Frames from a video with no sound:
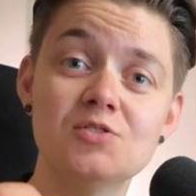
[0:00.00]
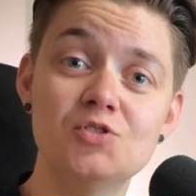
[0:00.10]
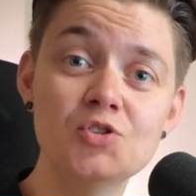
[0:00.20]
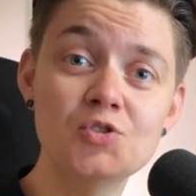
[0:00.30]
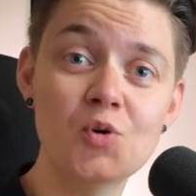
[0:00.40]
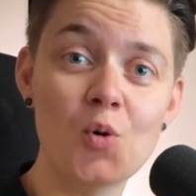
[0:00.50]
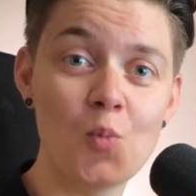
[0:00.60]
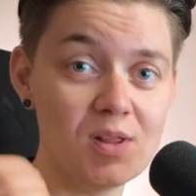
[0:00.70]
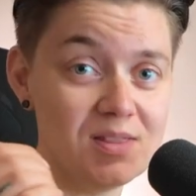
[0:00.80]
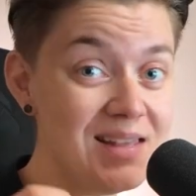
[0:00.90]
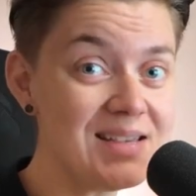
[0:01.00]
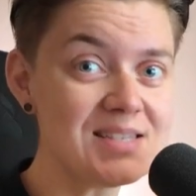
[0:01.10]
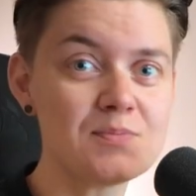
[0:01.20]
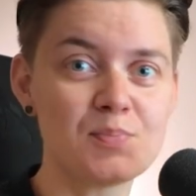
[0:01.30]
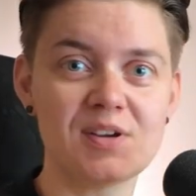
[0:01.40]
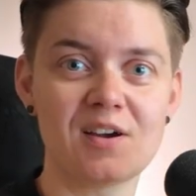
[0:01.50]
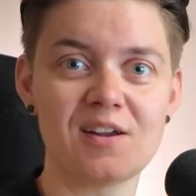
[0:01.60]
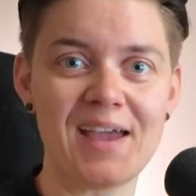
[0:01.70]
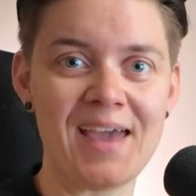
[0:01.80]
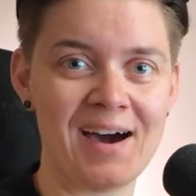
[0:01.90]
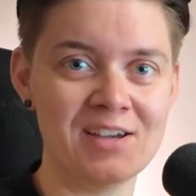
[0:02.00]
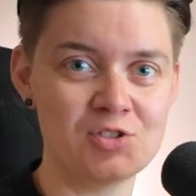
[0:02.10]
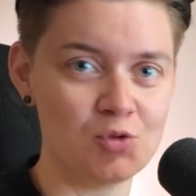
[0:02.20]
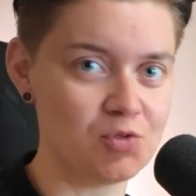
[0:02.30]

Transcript: do what this particular AI tool